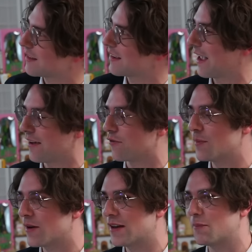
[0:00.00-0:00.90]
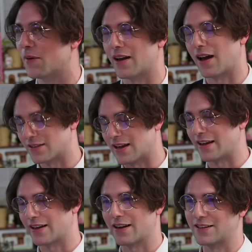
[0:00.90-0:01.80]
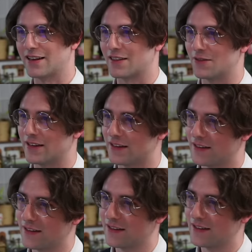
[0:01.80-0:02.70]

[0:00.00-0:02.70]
like everybody, but I'll take it. I'll take the win. No.